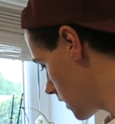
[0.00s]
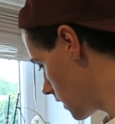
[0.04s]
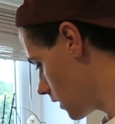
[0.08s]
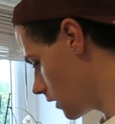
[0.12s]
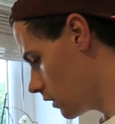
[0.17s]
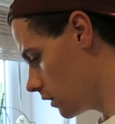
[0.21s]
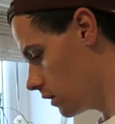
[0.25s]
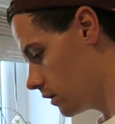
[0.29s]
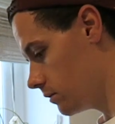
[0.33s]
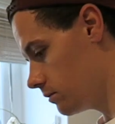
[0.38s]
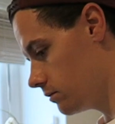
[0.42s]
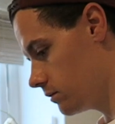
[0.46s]

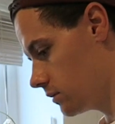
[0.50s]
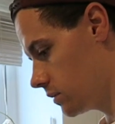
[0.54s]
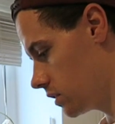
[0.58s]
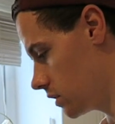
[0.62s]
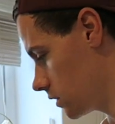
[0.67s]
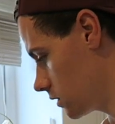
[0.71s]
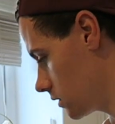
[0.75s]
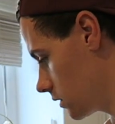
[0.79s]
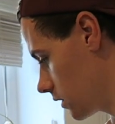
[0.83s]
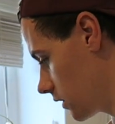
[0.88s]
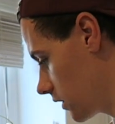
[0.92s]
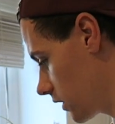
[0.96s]
Um,
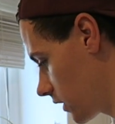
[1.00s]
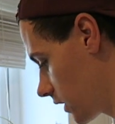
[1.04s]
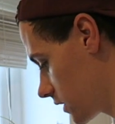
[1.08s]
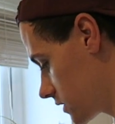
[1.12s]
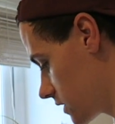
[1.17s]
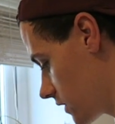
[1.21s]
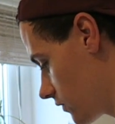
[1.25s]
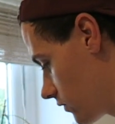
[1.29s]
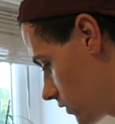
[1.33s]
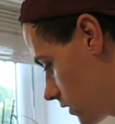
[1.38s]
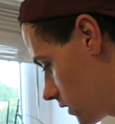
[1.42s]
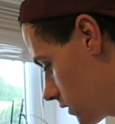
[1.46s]
I think
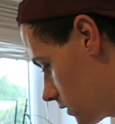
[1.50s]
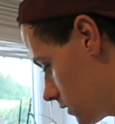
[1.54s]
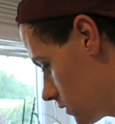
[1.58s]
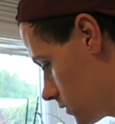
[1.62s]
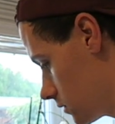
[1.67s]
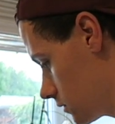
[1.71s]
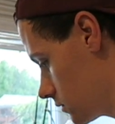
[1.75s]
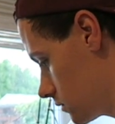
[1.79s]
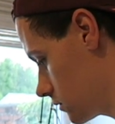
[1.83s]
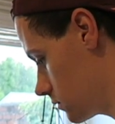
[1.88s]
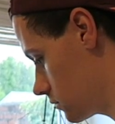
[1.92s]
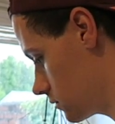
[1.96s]
that's everything,
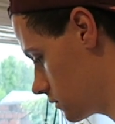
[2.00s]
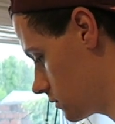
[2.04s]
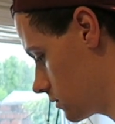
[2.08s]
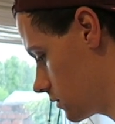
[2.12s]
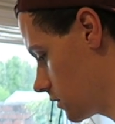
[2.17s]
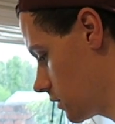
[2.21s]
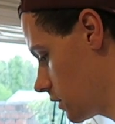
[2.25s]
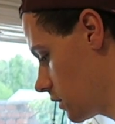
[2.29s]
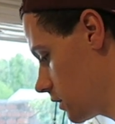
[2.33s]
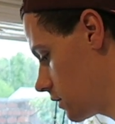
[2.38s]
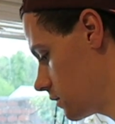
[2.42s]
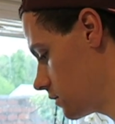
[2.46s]
yeah.
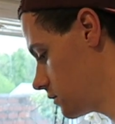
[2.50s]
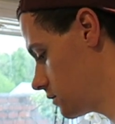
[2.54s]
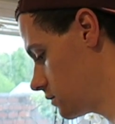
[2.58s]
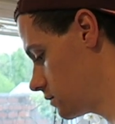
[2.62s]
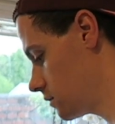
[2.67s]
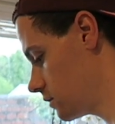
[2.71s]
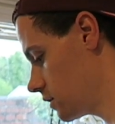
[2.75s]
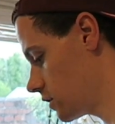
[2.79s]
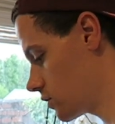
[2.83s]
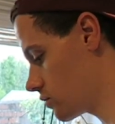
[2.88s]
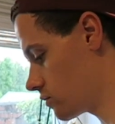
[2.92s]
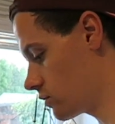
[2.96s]
And then
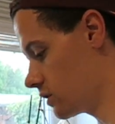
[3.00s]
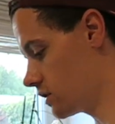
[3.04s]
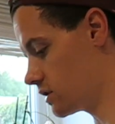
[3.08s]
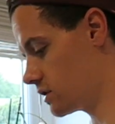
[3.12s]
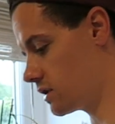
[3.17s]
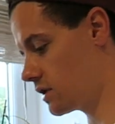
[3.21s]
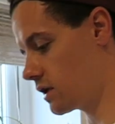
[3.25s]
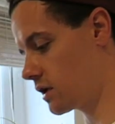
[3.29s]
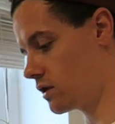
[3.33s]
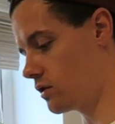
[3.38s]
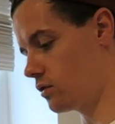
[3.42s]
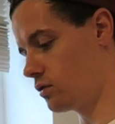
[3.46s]
literally
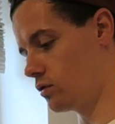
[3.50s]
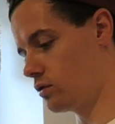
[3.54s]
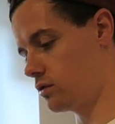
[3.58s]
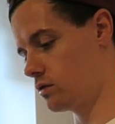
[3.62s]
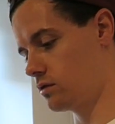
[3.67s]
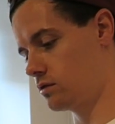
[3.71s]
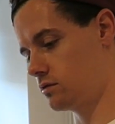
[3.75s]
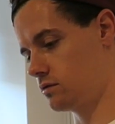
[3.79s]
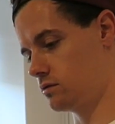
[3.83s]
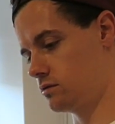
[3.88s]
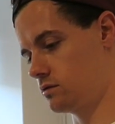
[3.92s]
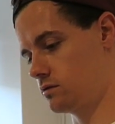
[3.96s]
stick
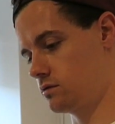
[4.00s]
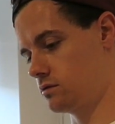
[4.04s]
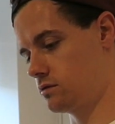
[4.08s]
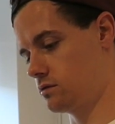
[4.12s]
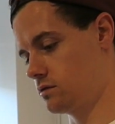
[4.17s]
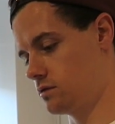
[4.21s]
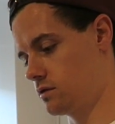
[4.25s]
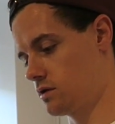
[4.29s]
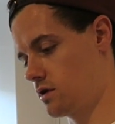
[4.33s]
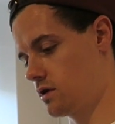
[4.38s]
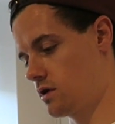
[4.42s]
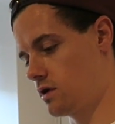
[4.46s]
your,
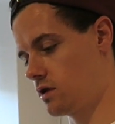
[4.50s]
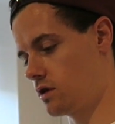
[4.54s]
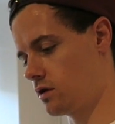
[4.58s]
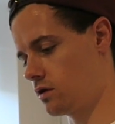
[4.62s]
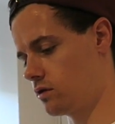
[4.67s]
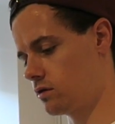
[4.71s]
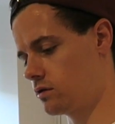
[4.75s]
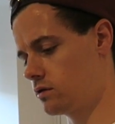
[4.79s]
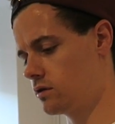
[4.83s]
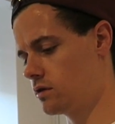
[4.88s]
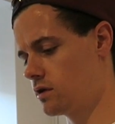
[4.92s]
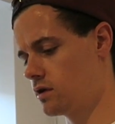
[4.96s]

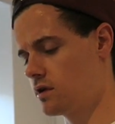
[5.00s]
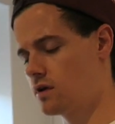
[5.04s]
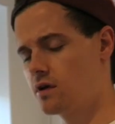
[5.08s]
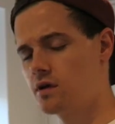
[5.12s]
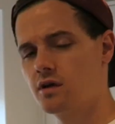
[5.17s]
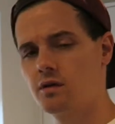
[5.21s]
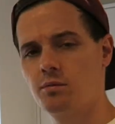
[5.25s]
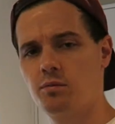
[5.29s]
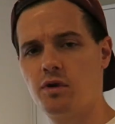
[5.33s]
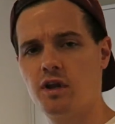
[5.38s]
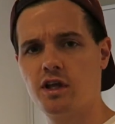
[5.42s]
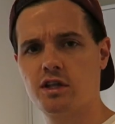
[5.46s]
you know,
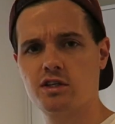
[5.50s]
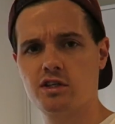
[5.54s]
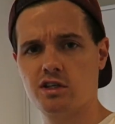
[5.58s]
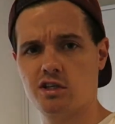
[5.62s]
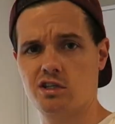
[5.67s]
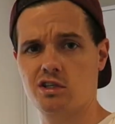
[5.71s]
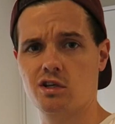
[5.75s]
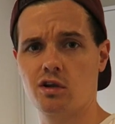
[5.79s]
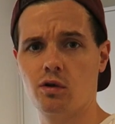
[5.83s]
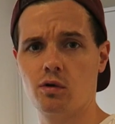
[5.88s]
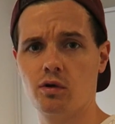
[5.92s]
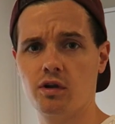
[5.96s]
blitz
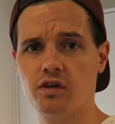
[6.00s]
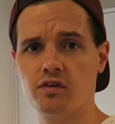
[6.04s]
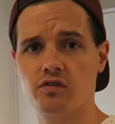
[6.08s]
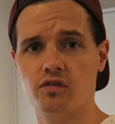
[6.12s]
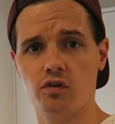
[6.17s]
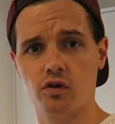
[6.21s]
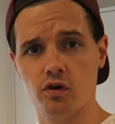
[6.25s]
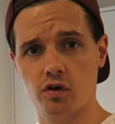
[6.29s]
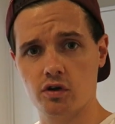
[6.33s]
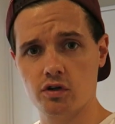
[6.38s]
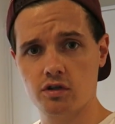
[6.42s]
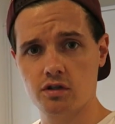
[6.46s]
it slowly
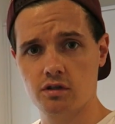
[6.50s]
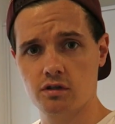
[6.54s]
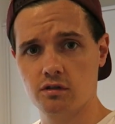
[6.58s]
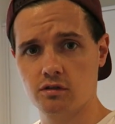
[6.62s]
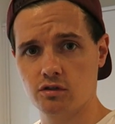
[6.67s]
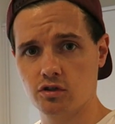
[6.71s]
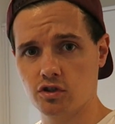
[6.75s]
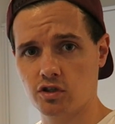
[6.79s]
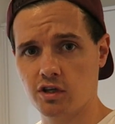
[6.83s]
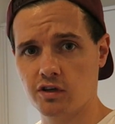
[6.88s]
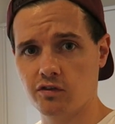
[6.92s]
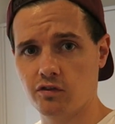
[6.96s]
first.
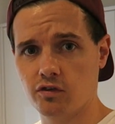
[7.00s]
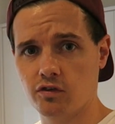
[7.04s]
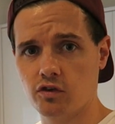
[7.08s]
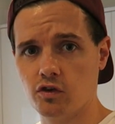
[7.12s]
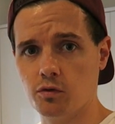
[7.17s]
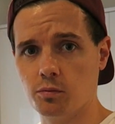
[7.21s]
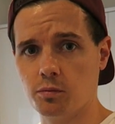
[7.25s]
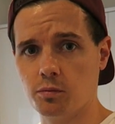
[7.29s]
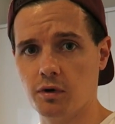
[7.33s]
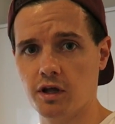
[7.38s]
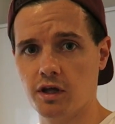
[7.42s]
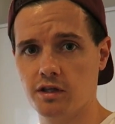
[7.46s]
Just give a
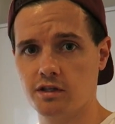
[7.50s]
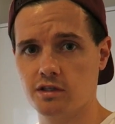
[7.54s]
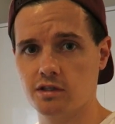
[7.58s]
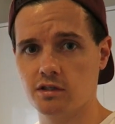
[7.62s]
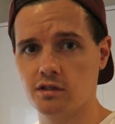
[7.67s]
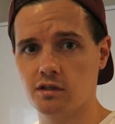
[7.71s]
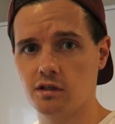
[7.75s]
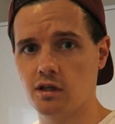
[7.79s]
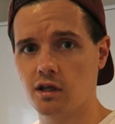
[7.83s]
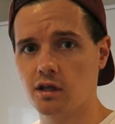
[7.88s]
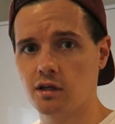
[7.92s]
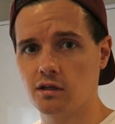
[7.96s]
few
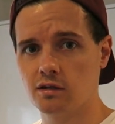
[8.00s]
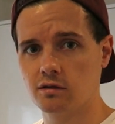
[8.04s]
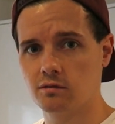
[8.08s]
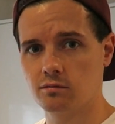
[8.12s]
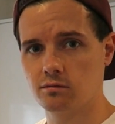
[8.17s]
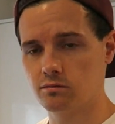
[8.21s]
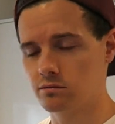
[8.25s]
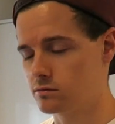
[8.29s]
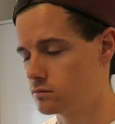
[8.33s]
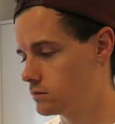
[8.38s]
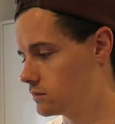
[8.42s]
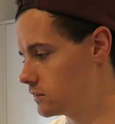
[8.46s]
blitzes and then,
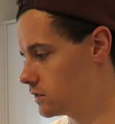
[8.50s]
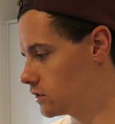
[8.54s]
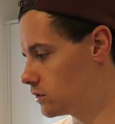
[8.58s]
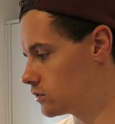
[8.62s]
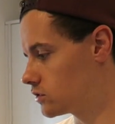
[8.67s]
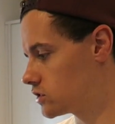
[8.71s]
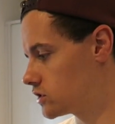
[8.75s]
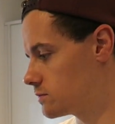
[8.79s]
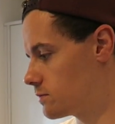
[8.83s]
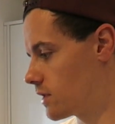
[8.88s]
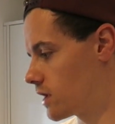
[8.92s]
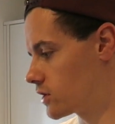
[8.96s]
you
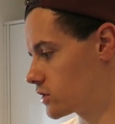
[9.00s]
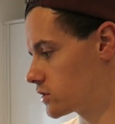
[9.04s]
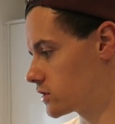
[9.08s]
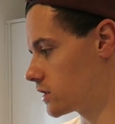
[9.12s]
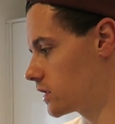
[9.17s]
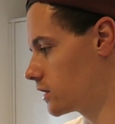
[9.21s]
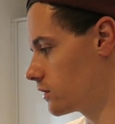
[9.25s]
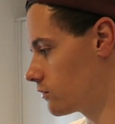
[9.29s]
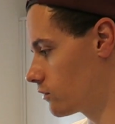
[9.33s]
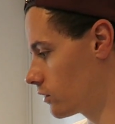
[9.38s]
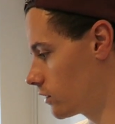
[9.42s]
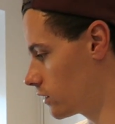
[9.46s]
know, smash it
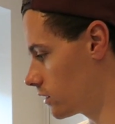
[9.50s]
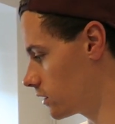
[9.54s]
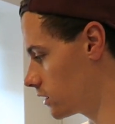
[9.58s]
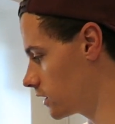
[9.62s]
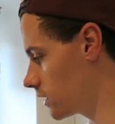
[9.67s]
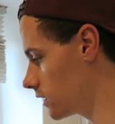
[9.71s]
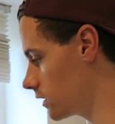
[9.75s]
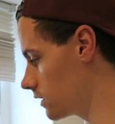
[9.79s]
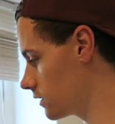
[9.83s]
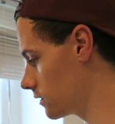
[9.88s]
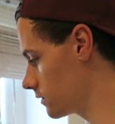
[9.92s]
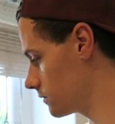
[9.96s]
then right at
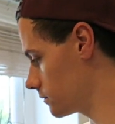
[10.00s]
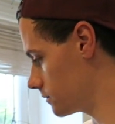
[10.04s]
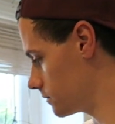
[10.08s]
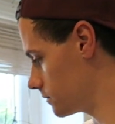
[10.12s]
the end.